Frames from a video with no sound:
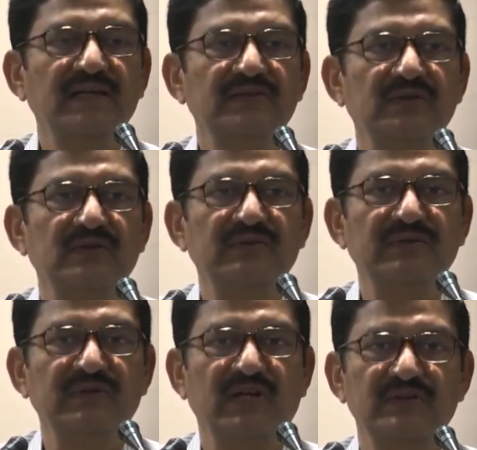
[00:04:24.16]
So we
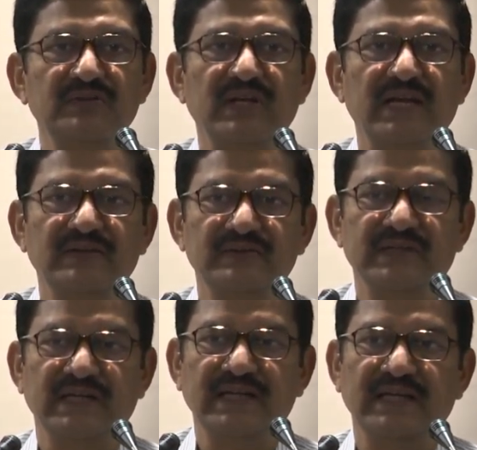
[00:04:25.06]
would also like to
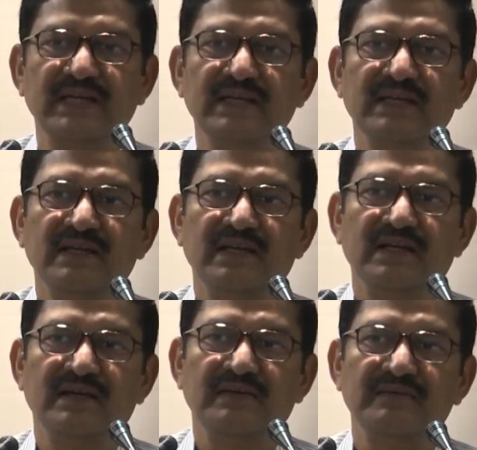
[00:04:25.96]
study
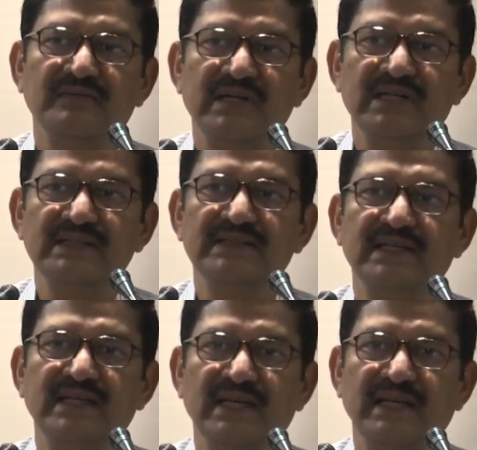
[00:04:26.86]
uh, what is
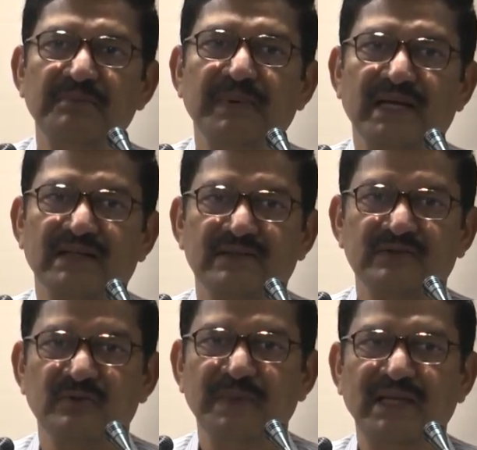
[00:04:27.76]
the real impact.
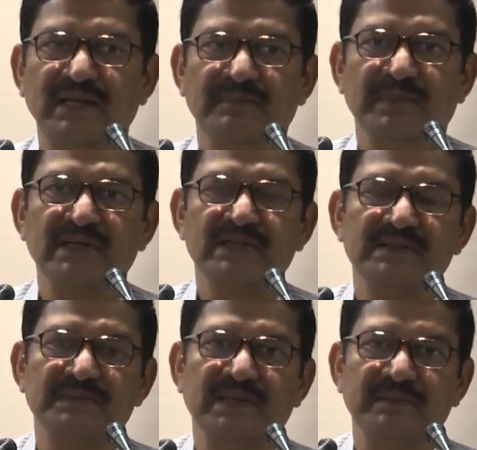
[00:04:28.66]
So many
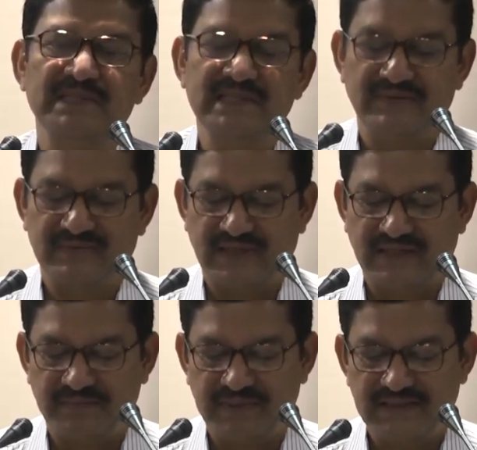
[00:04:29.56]
partnership summits have
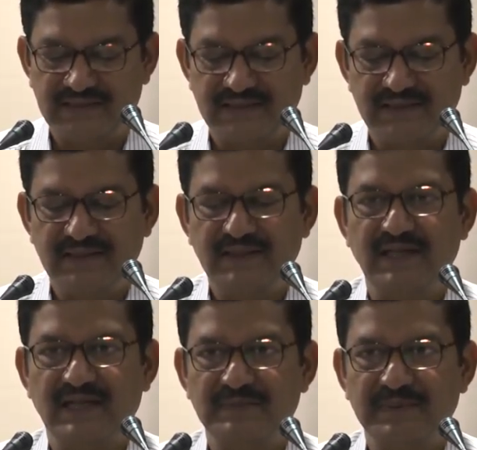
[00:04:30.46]
taken place
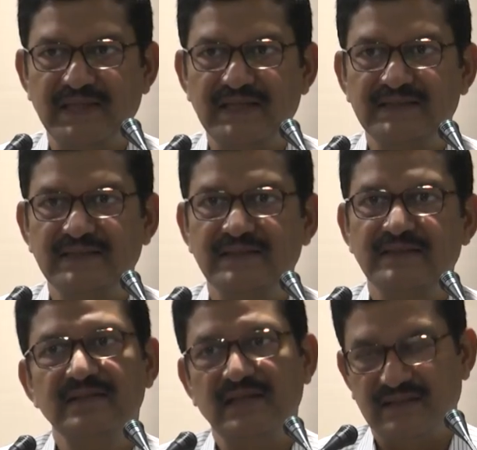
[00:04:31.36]
in Andhra Pradesh,
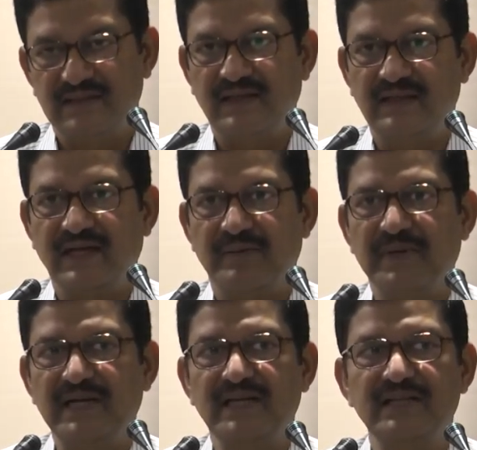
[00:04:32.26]
and in the
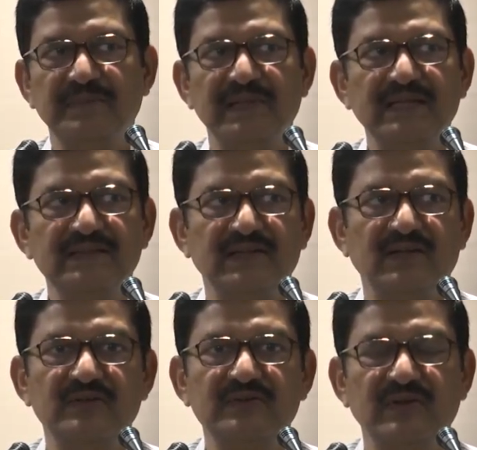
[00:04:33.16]
combined Andhra Pradesh, and
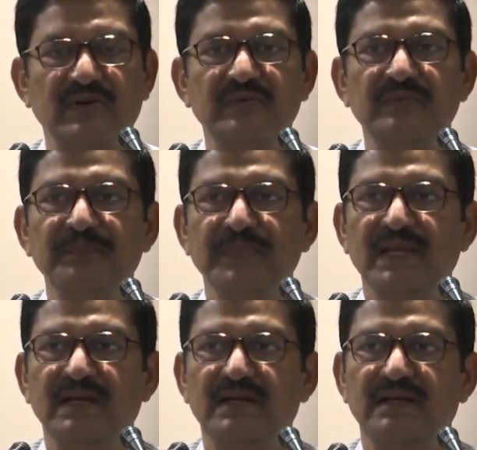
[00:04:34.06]
also now
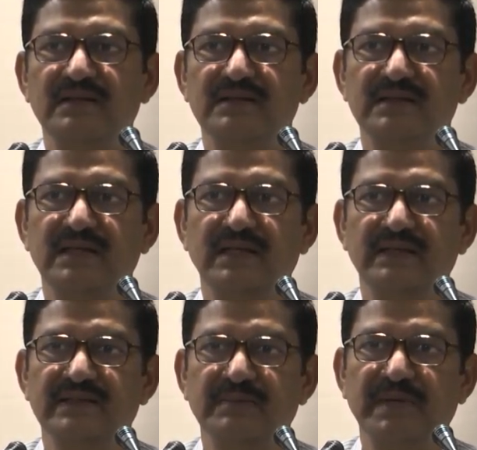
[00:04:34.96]
uh,
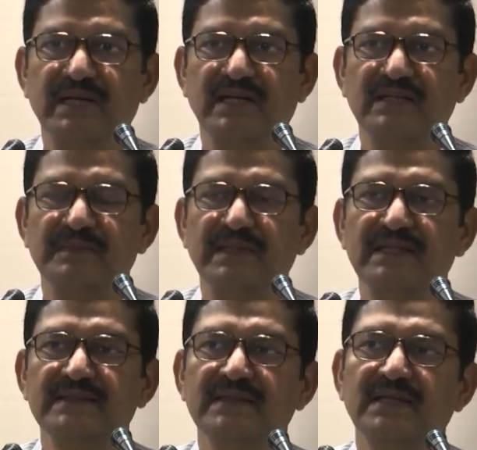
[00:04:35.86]
the separate Andhra
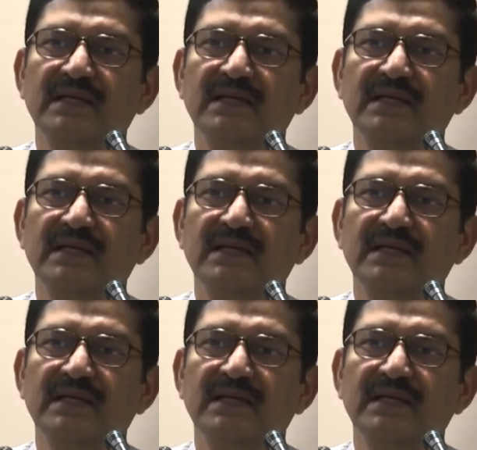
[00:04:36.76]
Pradesh.